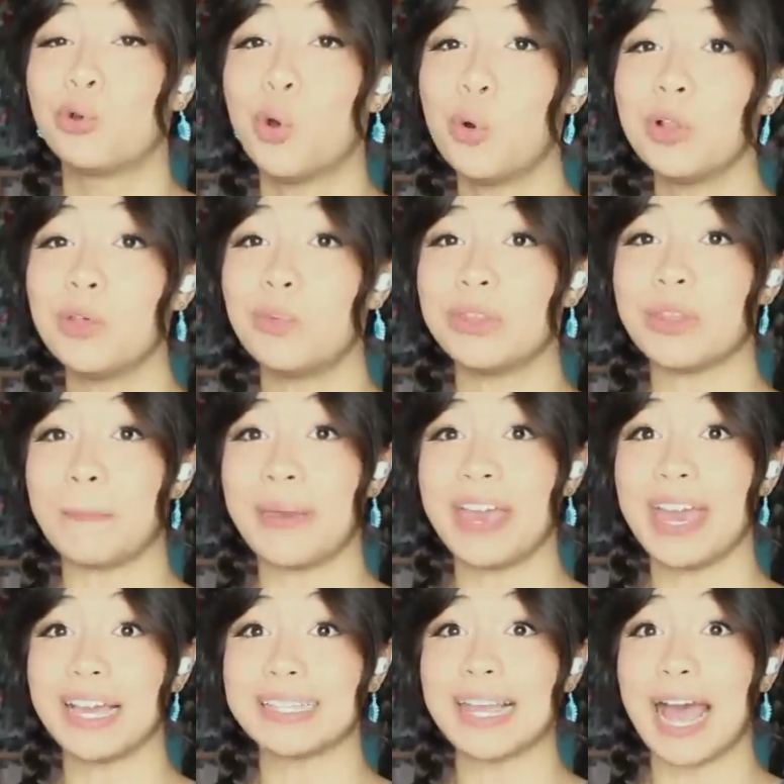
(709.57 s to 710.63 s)
Cool it with the
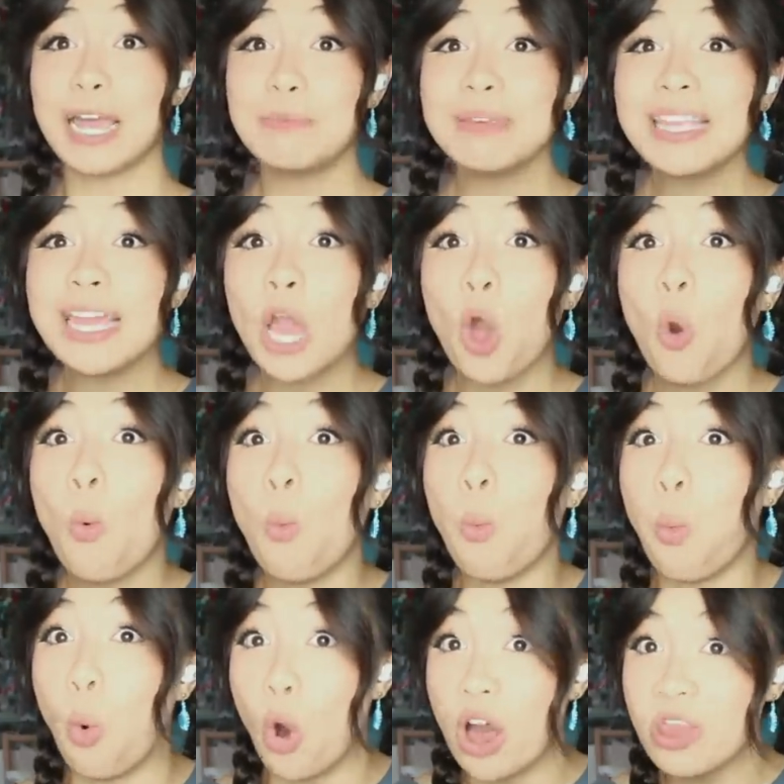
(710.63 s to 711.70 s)
pics. I'd be like,
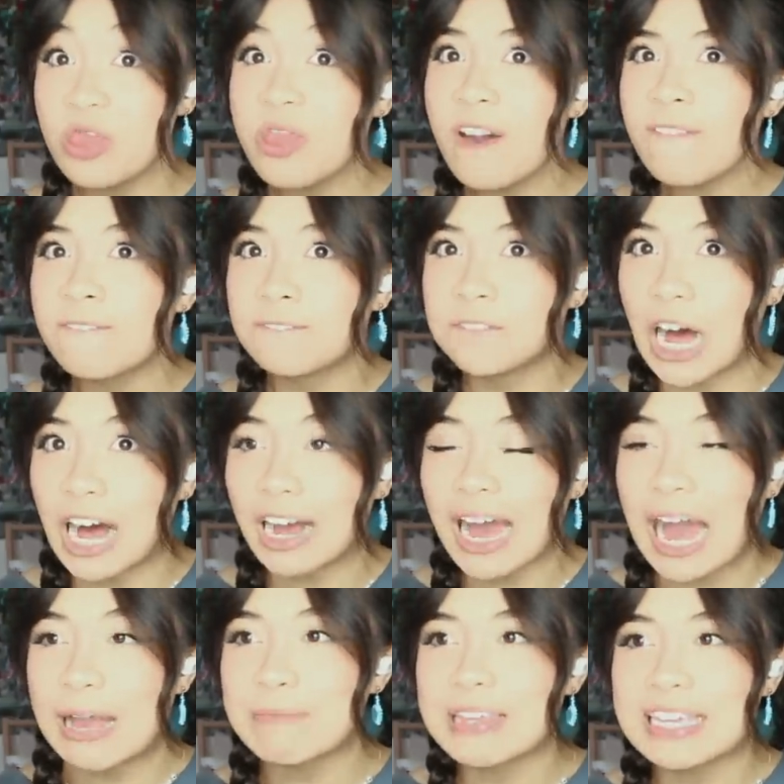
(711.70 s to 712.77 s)
what the
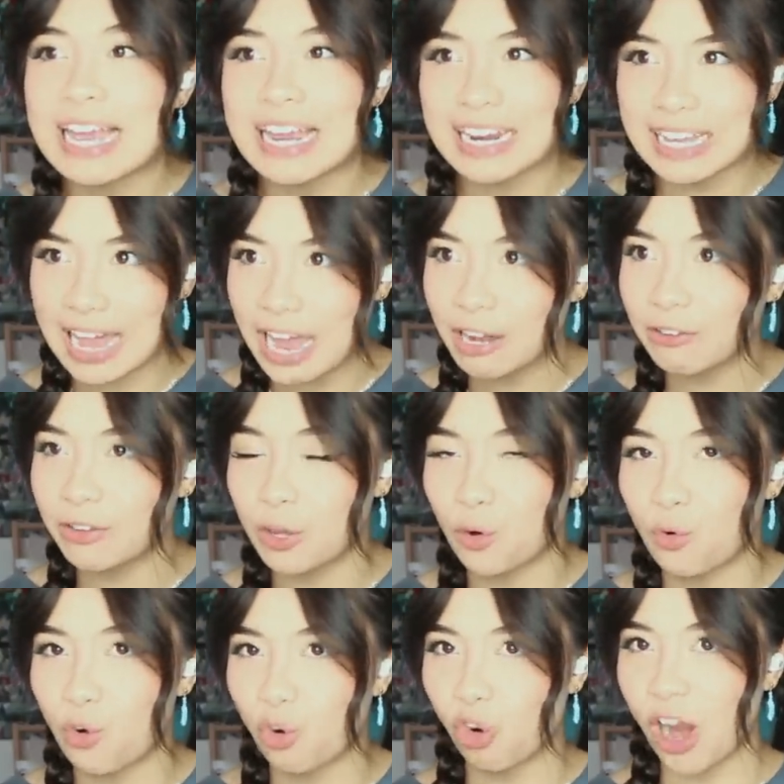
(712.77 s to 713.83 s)
fuck? I'm getting out of
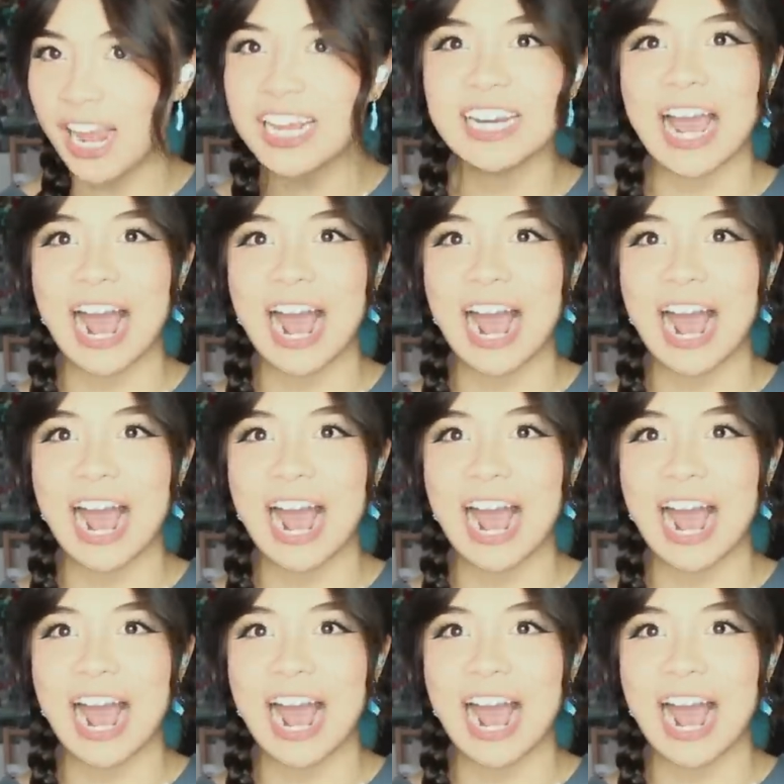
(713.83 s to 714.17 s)
here right